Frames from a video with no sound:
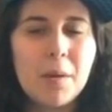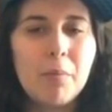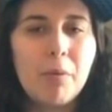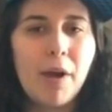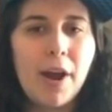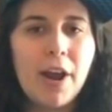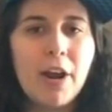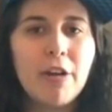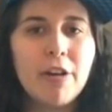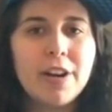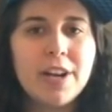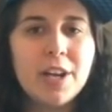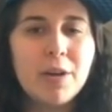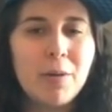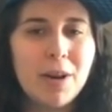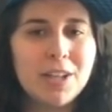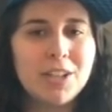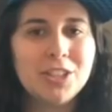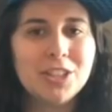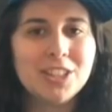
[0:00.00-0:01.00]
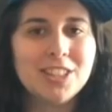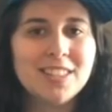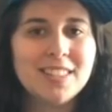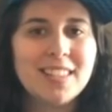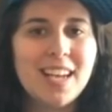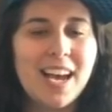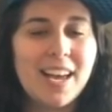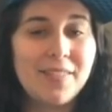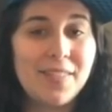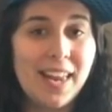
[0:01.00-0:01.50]
Priority questions
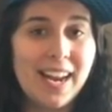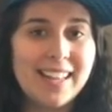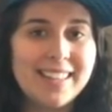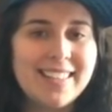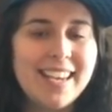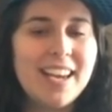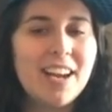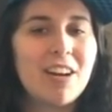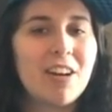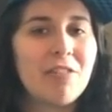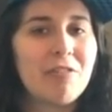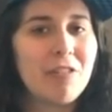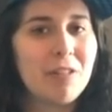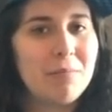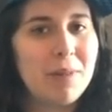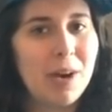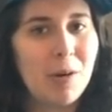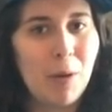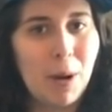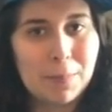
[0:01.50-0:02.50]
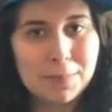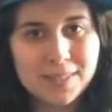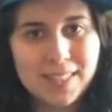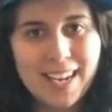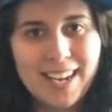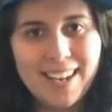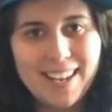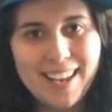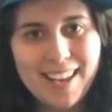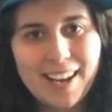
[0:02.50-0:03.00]
that I take are from my
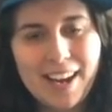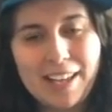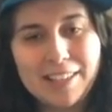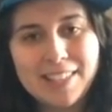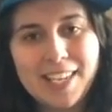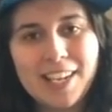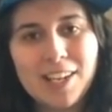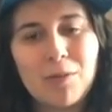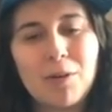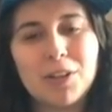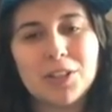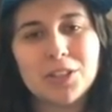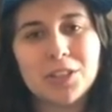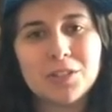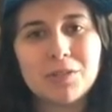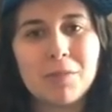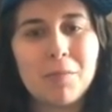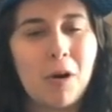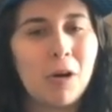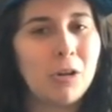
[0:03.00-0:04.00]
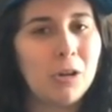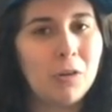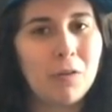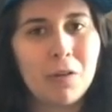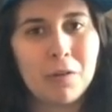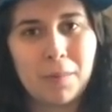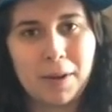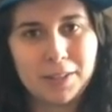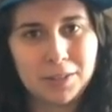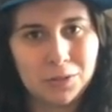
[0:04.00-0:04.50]
website, and I take questions from all over
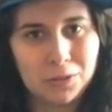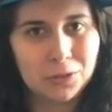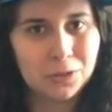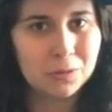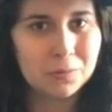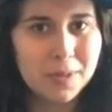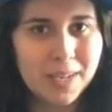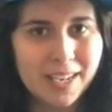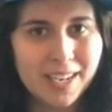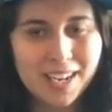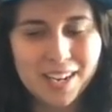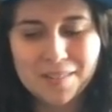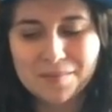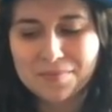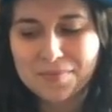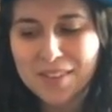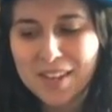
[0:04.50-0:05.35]
my social media.